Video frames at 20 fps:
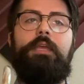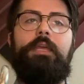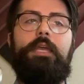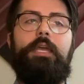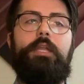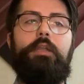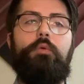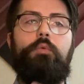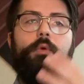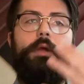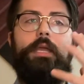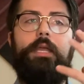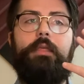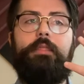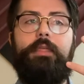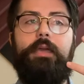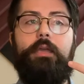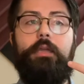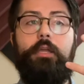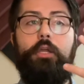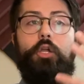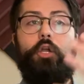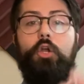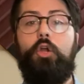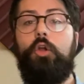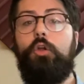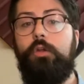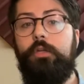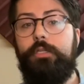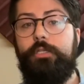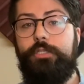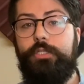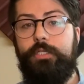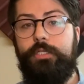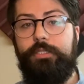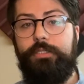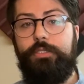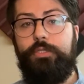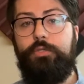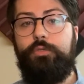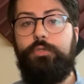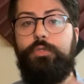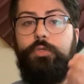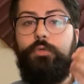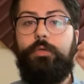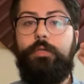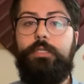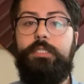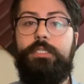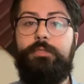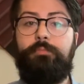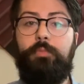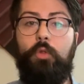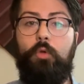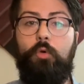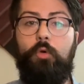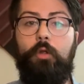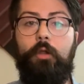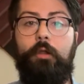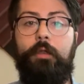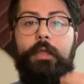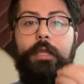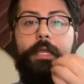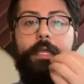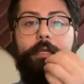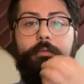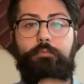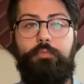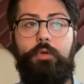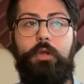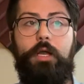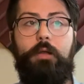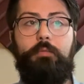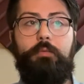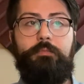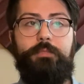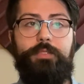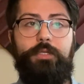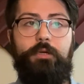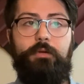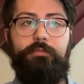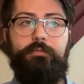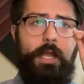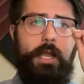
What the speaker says: in a way that encourages you to explore and problem solve.